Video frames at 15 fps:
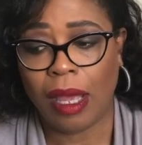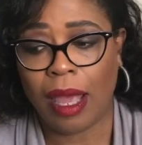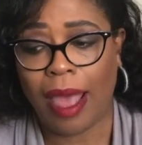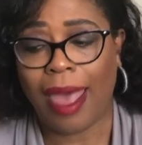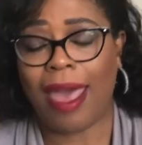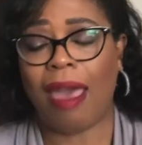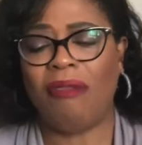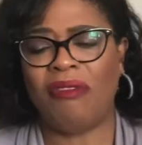
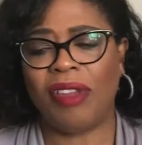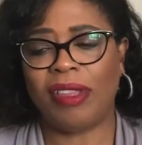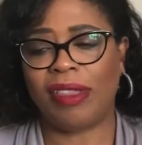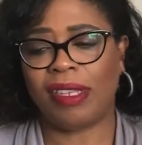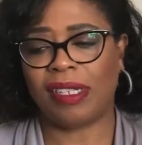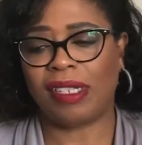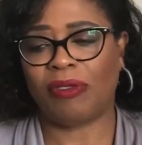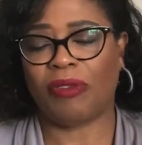having
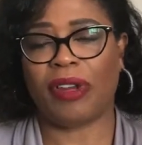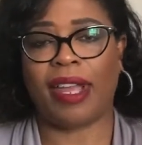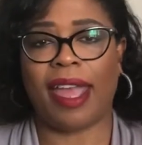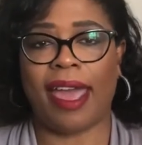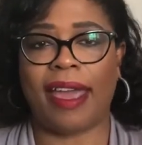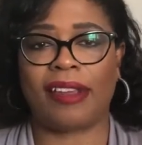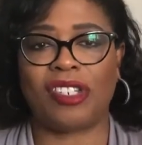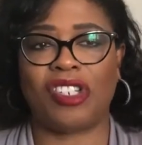this
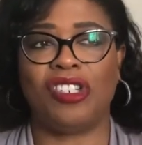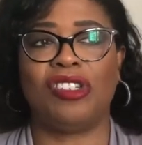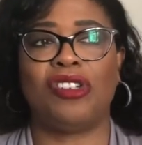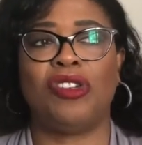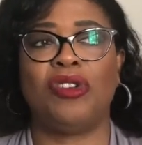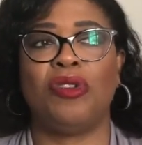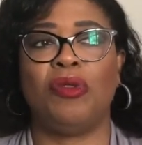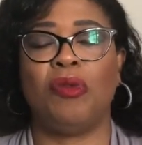reaction
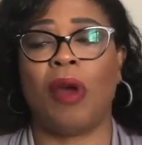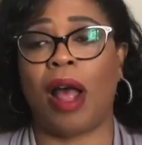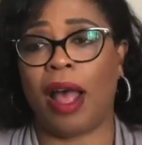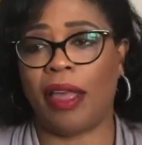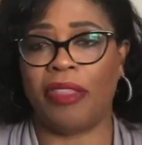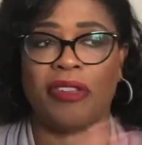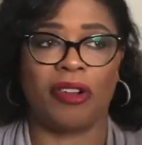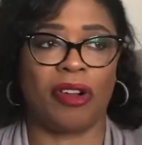to
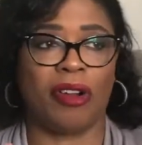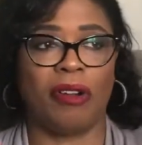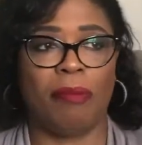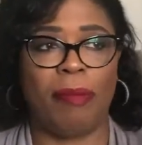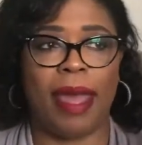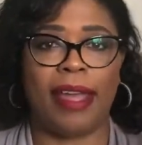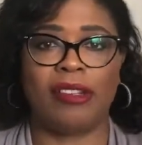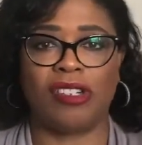either
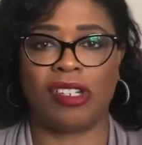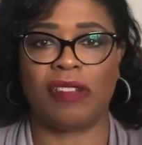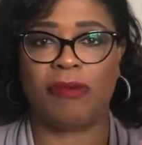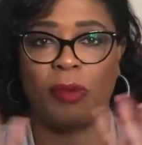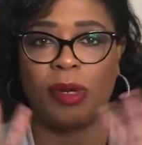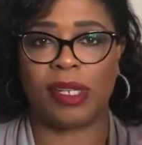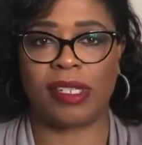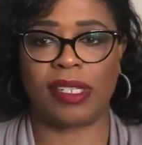magic's
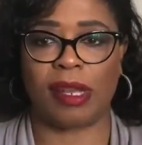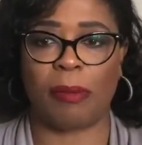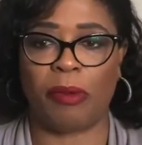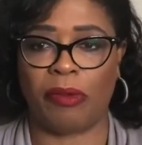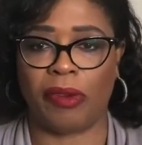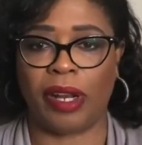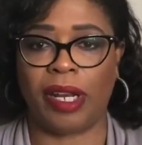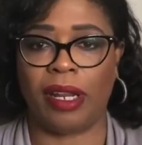going to
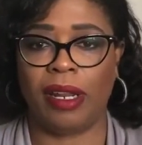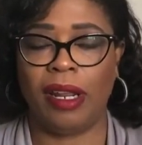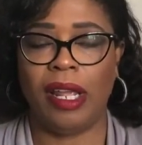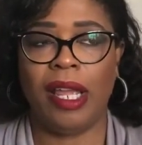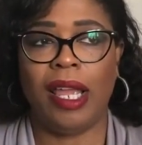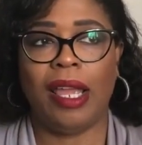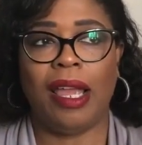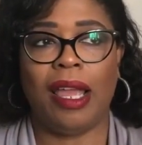separate it.
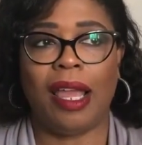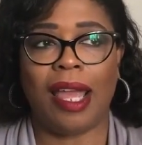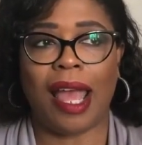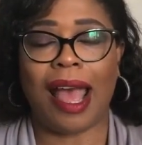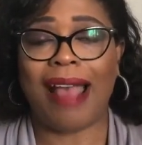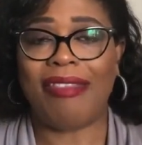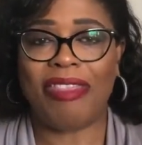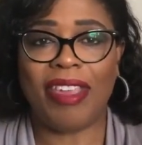
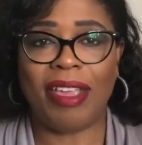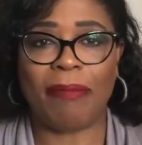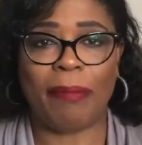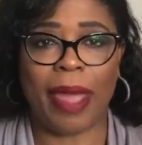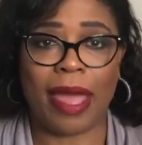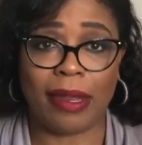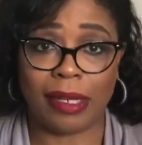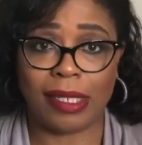I think
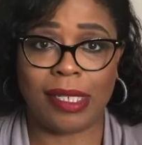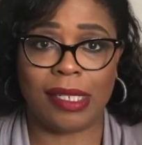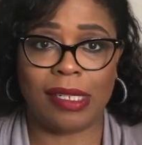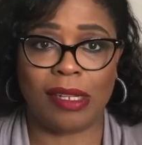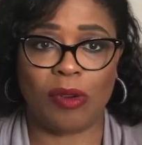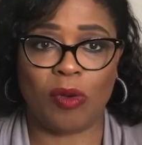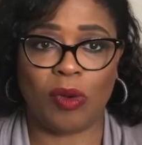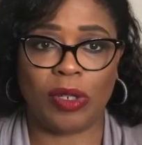balance is
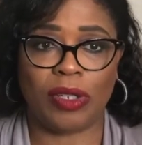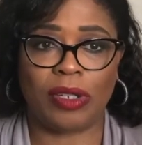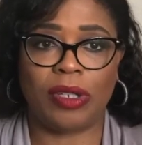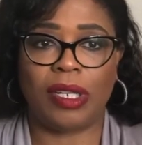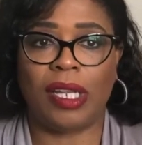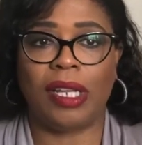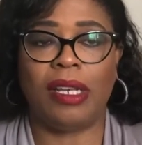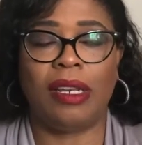in order
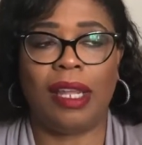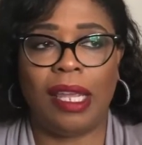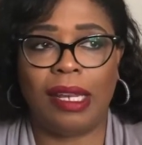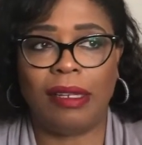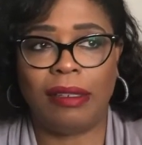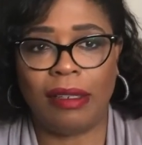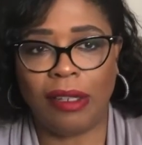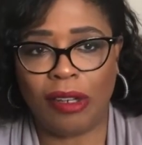and,
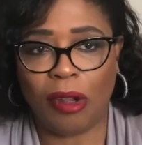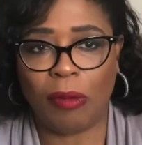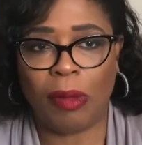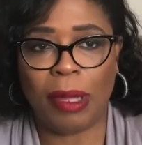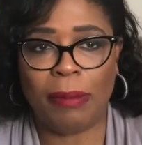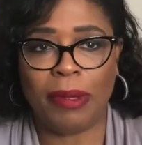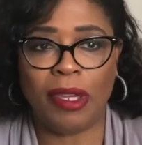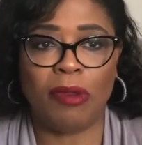and you know,
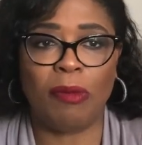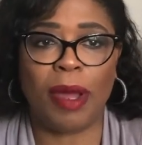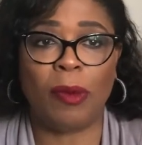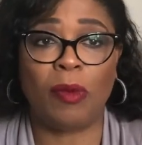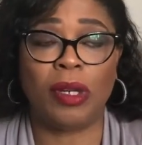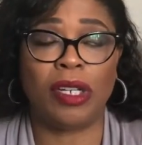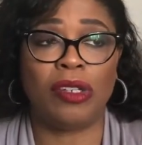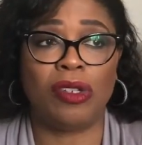maybe you might
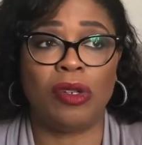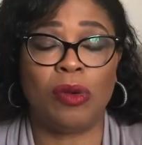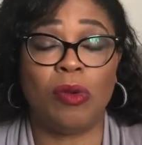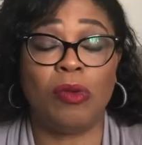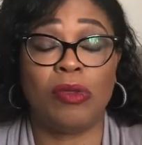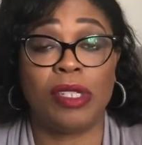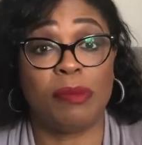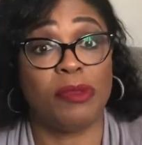want to do
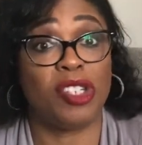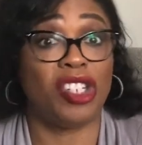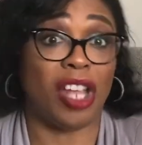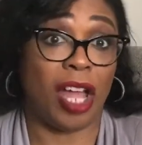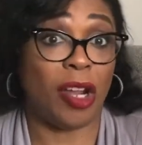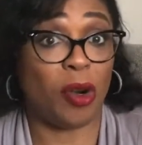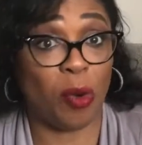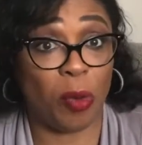some
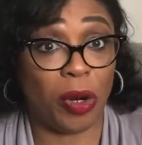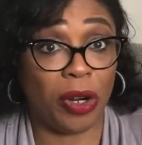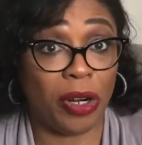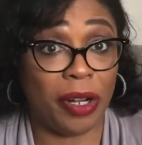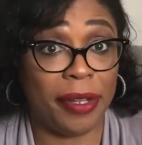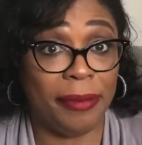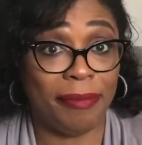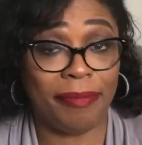shadow
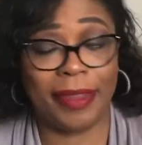work